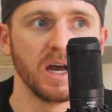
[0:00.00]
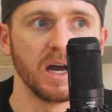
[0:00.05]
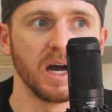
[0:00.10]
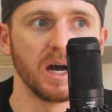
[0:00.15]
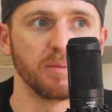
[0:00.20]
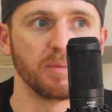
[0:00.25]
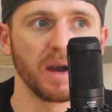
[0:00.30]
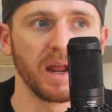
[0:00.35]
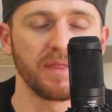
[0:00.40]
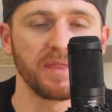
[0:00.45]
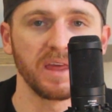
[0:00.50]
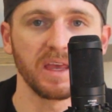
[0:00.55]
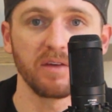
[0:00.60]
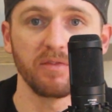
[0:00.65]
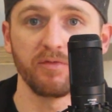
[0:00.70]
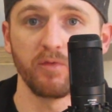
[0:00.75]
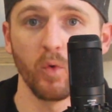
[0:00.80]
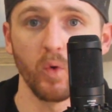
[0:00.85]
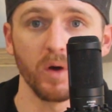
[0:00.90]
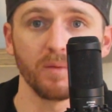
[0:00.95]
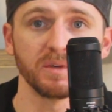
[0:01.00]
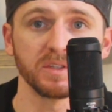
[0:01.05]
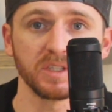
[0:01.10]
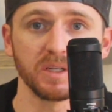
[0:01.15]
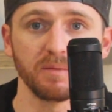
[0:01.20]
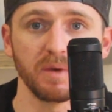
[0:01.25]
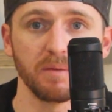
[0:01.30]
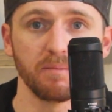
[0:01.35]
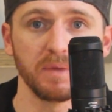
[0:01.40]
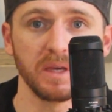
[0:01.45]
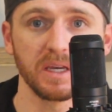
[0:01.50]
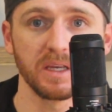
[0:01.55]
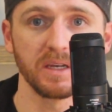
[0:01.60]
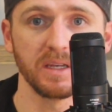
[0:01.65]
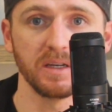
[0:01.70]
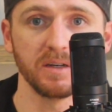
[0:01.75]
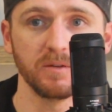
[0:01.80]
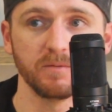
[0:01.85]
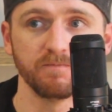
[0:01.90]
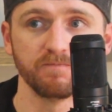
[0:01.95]
Uh, but I think form is going to be a big
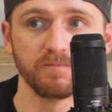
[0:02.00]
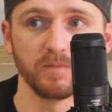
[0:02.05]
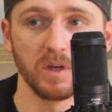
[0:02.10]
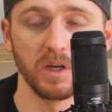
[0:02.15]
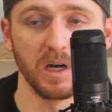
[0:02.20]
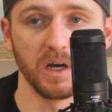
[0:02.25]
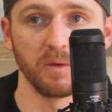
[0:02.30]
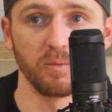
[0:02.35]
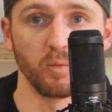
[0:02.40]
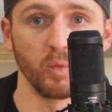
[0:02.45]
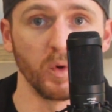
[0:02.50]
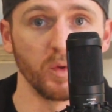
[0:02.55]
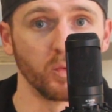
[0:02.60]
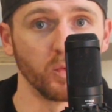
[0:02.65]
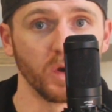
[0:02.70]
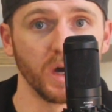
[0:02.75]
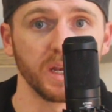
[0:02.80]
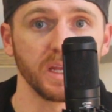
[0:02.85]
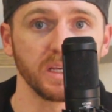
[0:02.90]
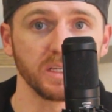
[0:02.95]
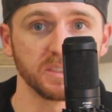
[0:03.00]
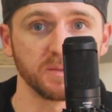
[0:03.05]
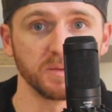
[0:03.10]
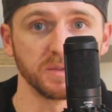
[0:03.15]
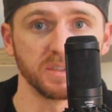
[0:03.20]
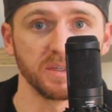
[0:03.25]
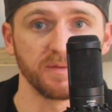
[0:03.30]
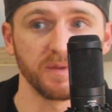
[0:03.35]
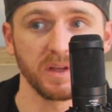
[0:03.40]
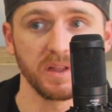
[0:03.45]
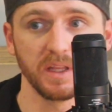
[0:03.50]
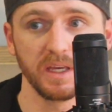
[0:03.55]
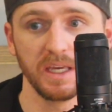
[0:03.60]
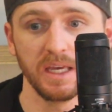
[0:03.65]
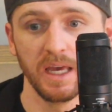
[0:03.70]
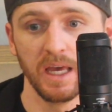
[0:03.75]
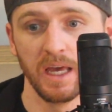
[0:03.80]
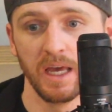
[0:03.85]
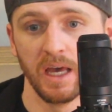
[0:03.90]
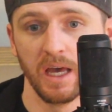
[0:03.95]
deal um, with running
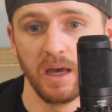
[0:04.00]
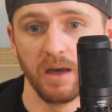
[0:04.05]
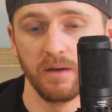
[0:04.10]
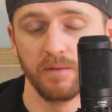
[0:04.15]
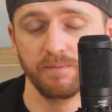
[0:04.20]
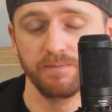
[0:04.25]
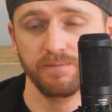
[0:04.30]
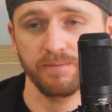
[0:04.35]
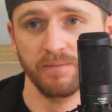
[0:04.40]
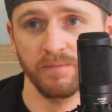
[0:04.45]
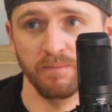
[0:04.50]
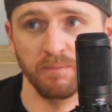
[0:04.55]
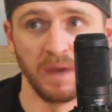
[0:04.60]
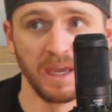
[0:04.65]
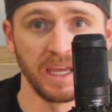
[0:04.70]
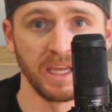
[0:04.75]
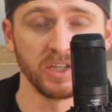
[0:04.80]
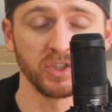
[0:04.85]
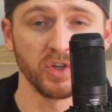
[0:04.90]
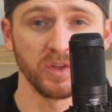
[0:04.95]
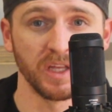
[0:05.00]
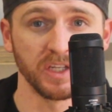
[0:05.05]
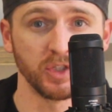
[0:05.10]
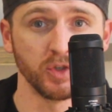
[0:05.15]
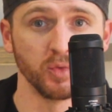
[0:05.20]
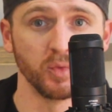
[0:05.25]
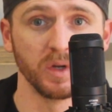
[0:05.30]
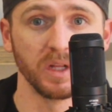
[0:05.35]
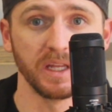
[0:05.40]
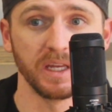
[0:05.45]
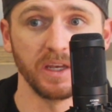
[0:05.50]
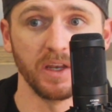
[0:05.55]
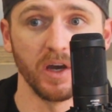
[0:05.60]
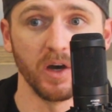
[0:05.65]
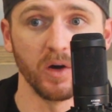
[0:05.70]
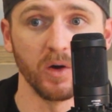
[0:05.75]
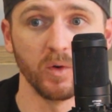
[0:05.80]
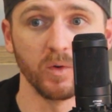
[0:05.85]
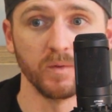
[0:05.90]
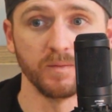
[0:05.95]
specifically, making sure that you really
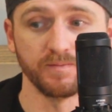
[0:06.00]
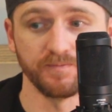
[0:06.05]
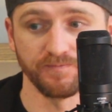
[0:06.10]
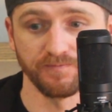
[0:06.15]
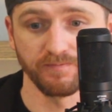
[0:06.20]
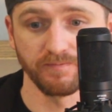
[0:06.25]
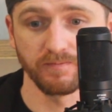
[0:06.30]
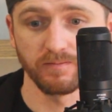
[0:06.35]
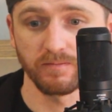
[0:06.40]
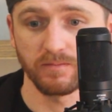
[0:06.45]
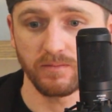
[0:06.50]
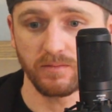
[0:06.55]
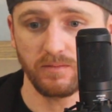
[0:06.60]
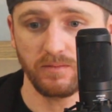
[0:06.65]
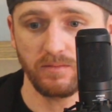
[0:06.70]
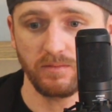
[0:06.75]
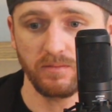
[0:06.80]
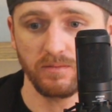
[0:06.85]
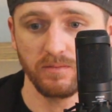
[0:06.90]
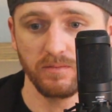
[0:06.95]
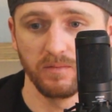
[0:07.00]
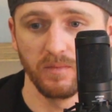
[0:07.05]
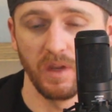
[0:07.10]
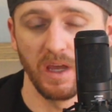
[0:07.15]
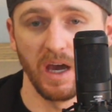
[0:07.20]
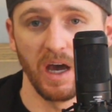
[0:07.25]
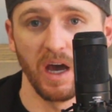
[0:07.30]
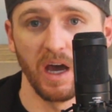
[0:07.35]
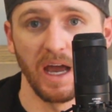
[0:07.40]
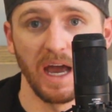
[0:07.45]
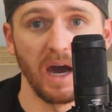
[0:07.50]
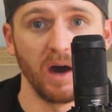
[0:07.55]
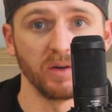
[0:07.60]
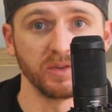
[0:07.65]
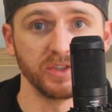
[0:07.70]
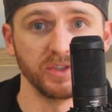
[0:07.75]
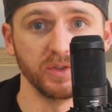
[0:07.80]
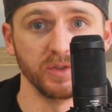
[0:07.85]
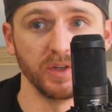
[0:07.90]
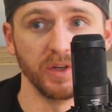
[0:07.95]
know uh, how
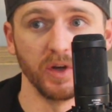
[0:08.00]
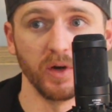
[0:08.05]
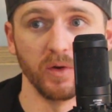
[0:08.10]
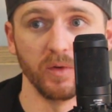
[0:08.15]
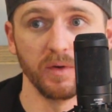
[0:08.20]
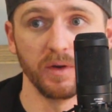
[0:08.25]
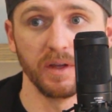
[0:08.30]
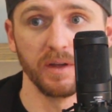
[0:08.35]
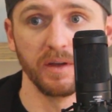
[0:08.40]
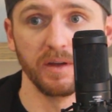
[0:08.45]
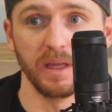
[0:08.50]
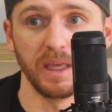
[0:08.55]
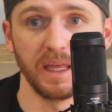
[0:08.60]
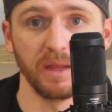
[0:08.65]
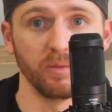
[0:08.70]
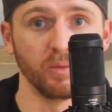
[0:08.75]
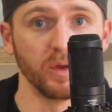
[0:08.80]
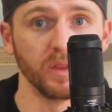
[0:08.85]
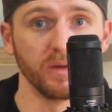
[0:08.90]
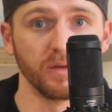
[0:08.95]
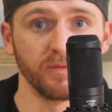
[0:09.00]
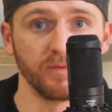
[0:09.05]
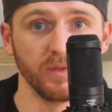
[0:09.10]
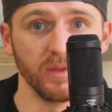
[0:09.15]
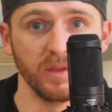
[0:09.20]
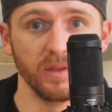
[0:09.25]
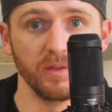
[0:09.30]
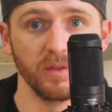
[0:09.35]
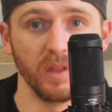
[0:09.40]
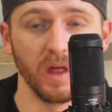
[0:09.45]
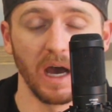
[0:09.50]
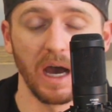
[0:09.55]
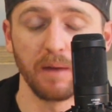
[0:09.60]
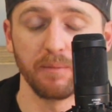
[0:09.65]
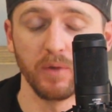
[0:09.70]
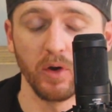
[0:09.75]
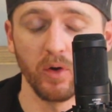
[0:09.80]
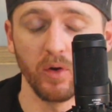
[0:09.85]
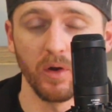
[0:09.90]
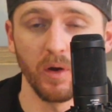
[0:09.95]
to, you know, hit with the. the
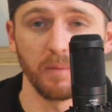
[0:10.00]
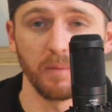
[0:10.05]
I'm no